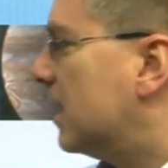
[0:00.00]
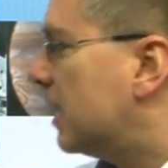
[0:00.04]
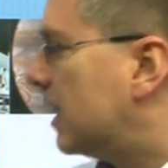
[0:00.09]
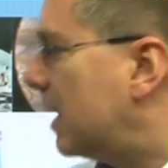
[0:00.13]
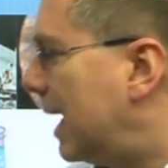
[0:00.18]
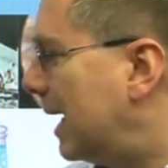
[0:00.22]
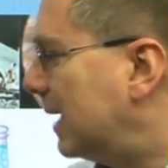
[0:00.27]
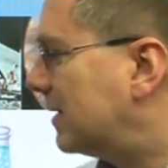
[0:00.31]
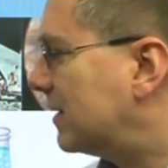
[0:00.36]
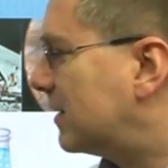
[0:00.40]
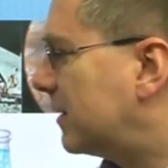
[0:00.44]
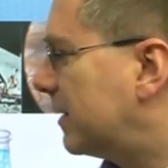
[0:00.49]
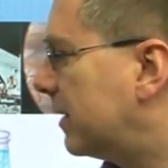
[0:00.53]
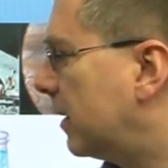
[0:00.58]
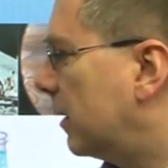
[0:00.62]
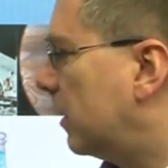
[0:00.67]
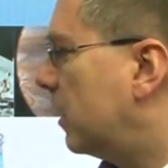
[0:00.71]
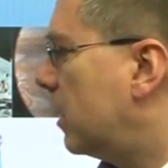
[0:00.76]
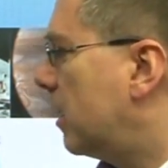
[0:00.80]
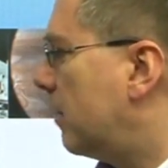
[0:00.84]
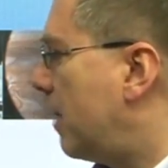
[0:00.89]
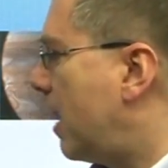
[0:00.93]
let's
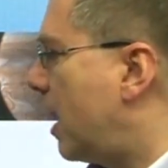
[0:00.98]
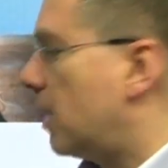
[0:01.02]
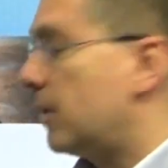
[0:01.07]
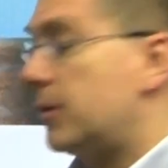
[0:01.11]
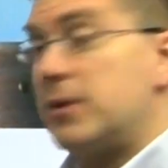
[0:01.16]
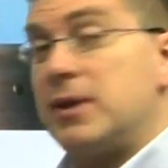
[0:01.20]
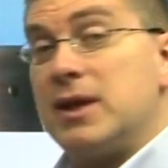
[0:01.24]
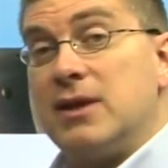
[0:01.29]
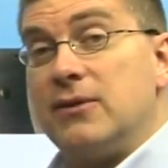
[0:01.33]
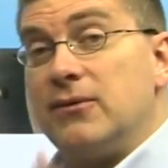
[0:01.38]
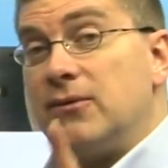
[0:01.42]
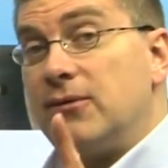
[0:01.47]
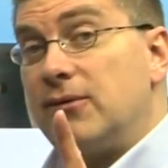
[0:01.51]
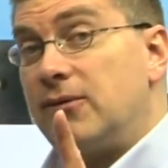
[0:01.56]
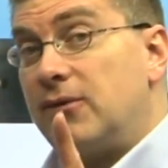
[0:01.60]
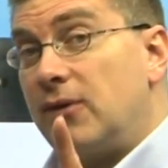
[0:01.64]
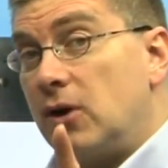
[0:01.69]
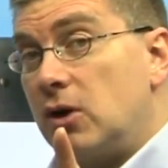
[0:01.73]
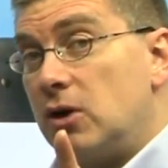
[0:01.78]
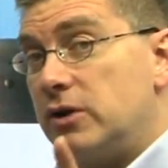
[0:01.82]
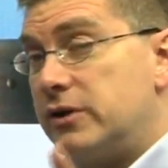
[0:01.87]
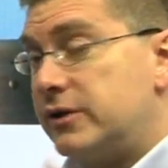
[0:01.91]
learn about the
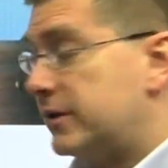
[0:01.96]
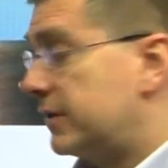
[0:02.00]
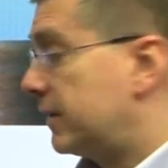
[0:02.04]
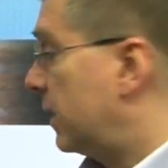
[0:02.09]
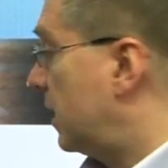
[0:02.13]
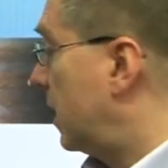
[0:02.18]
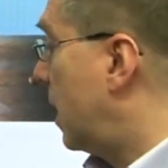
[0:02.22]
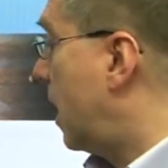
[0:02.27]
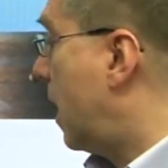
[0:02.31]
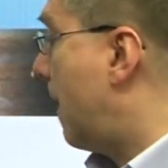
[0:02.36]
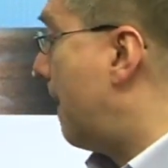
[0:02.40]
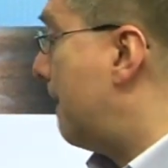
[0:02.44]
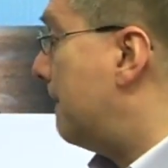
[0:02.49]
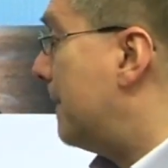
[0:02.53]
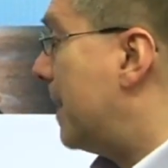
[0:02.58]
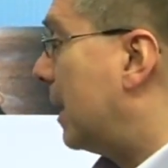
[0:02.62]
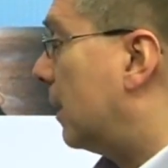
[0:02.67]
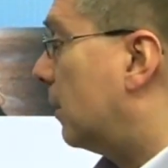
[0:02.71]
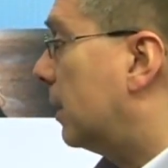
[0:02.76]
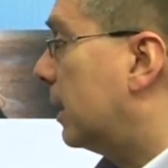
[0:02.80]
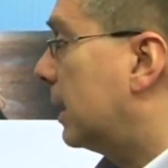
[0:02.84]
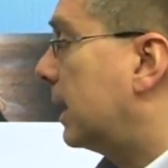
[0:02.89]
first
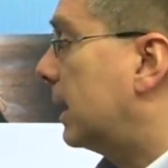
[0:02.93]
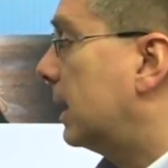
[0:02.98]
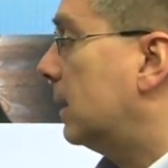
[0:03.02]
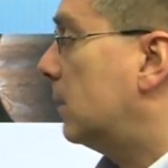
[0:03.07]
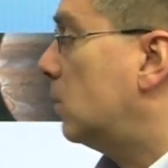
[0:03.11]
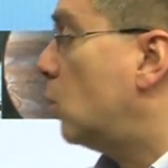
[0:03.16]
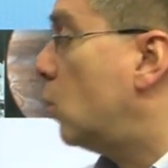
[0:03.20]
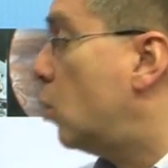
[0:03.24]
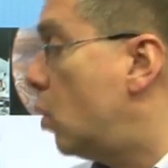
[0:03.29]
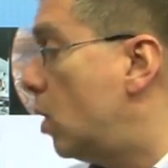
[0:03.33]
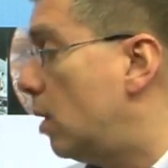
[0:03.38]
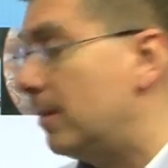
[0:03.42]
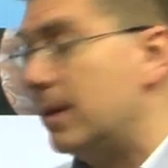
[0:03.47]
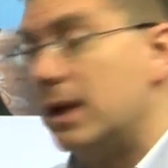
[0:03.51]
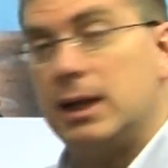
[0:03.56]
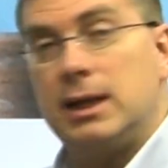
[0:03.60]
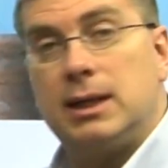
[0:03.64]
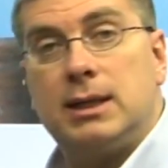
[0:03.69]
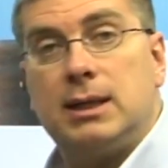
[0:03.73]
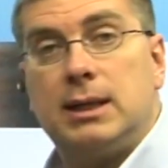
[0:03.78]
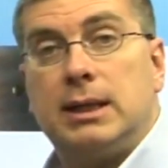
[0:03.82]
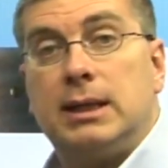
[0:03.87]
American
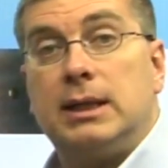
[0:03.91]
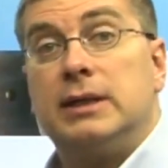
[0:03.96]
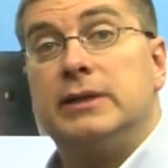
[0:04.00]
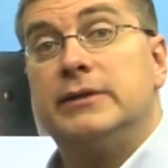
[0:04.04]
woman